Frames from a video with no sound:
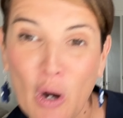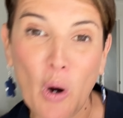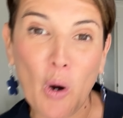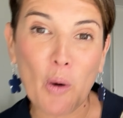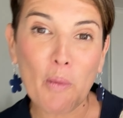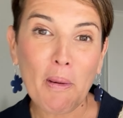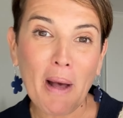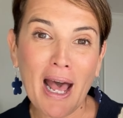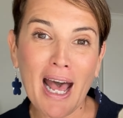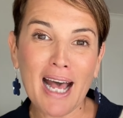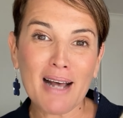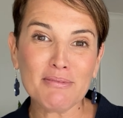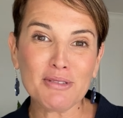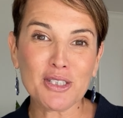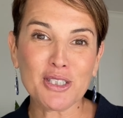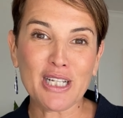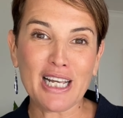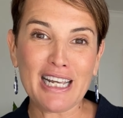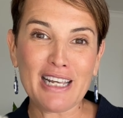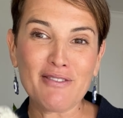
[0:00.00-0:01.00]
or
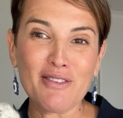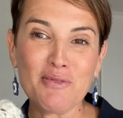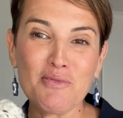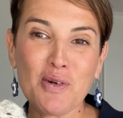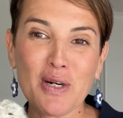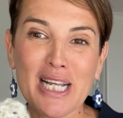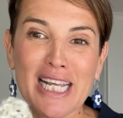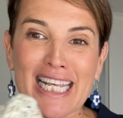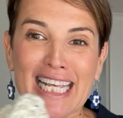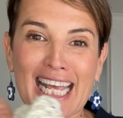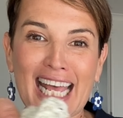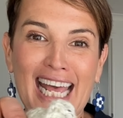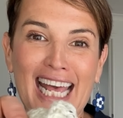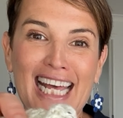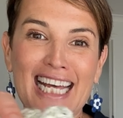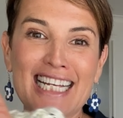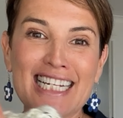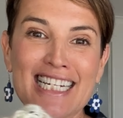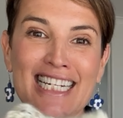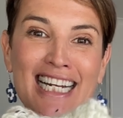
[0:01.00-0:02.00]
perhaps you even want to
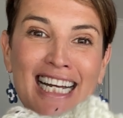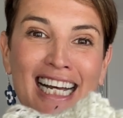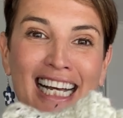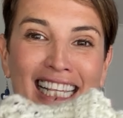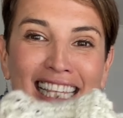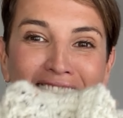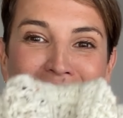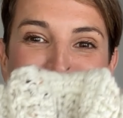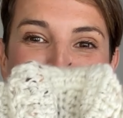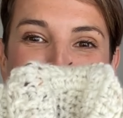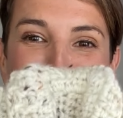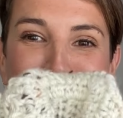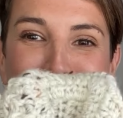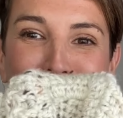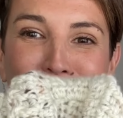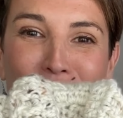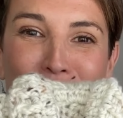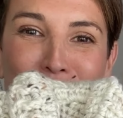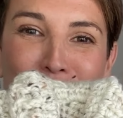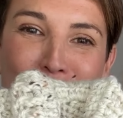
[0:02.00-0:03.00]
get the
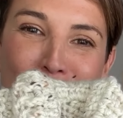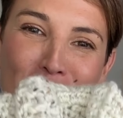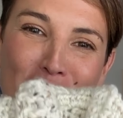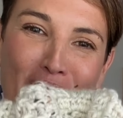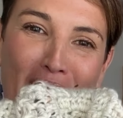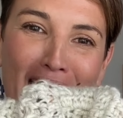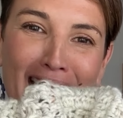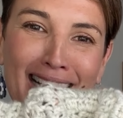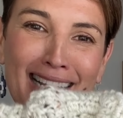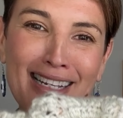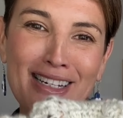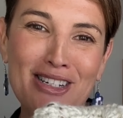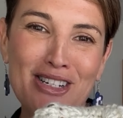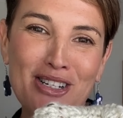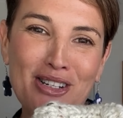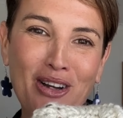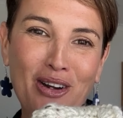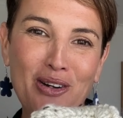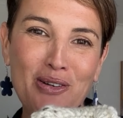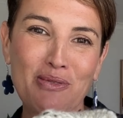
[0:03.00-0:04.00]
little jacket to
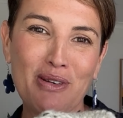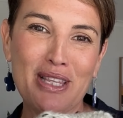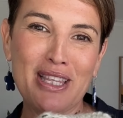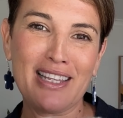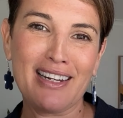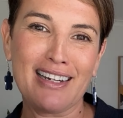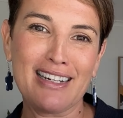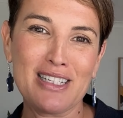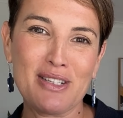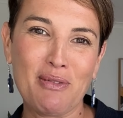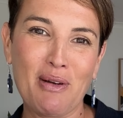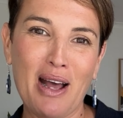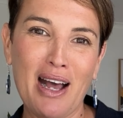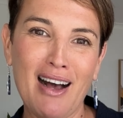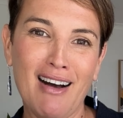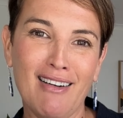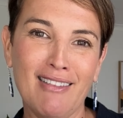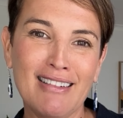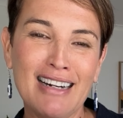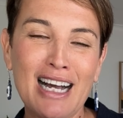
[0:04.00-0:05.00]
go with it as
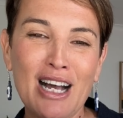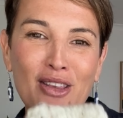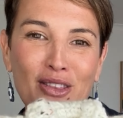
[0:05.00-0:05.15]
well.